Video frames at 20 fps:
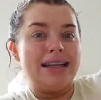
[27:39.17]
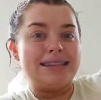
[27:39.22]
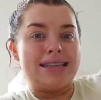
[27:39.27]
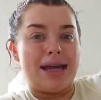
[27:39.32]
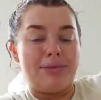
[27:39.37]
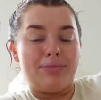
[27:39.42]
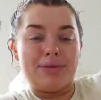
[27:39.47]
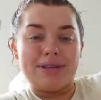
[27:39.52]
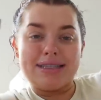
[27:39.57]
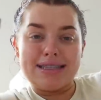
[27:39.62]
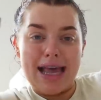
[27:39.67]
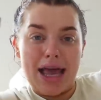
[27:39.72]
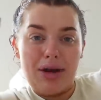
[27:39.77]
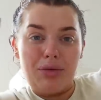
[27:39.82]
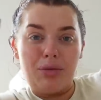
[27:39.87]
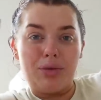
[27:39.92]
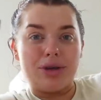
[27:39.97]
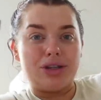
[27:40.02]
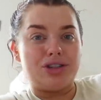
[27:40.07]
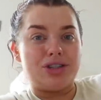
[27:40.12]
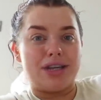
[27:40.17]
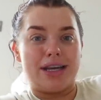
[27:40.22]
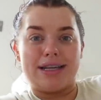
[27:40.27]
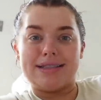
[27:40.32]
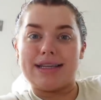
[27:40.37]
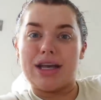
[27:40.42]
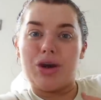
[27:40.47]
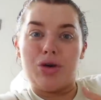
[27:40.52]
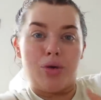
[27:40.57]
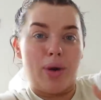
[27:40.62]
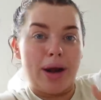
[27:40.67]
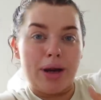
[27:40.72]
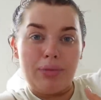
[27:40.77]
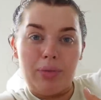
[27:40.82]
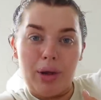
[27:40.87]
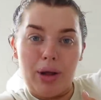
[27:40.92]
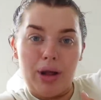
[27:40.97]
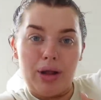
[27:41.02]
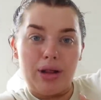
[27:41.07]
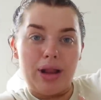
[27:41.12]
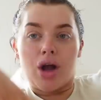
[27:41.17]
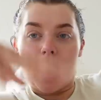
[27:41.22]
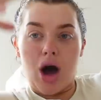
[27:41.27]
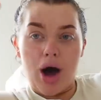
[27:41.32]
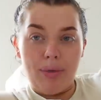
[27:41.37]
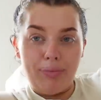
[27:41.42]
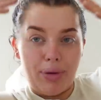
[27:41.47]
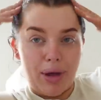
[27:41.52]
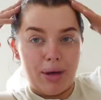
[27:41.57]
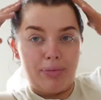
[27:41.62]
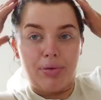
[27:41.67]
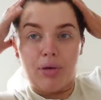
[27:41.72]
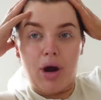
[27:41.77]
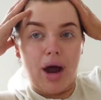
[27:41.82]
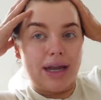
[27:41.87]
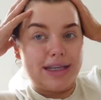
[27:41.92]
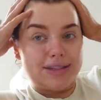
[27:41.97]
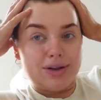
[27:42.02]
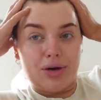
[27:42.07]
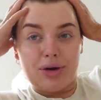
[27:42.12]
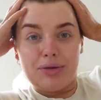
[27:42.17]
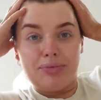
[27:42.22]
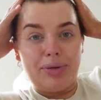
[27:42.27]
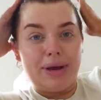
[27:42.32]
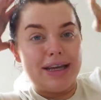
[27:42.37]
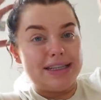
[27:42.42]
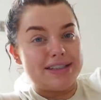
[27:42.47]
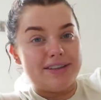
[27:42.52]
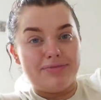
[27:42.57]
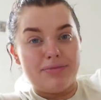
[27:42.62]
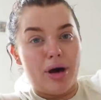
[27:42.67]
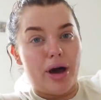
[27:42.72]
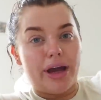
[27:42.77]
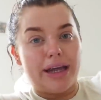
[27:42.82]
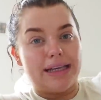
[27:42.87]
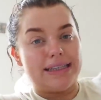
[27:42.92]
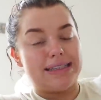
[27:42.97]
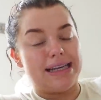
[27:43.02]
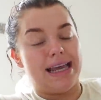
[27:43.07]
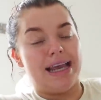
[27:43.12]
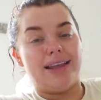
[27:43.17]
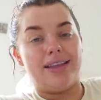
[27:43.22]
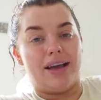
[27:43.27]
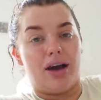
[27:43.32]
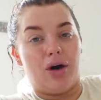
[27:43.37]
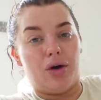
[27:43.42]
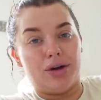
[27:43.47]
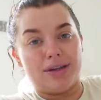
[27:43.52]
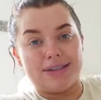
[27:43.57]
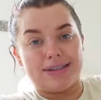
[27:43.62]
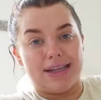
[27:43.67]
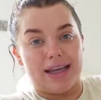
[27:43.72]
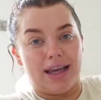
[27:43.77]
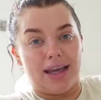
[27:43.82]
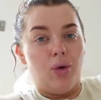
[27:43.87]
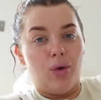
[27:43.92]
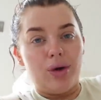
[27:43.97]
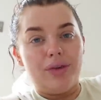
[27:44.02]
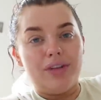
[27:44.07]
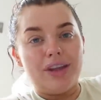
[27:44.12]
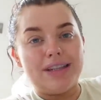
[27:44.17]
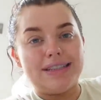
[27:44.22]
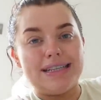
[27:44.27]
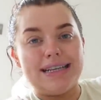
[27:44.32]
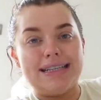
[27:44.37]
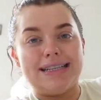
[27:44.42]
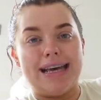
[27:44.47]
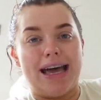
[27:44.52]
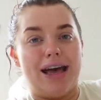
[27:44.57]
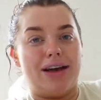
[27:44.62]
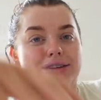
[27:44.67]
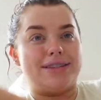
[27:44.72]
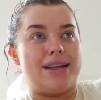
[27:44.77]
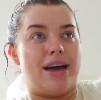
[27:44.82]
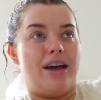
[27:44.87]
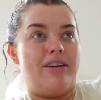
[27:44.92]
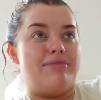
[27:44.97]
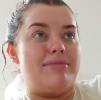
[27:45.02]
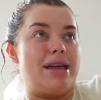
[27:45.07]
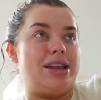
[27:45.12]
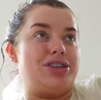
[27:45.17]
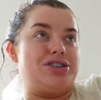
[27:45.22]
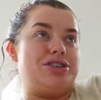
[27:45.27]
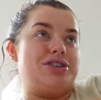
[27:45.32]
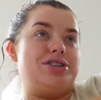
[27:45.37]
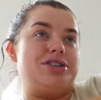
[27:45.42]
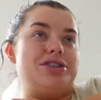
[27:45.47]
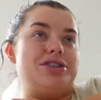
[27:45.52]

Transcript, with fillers: 10%, which is incredible. Can't put a price on peace of mind either, honestly. All of the details that I've mentioned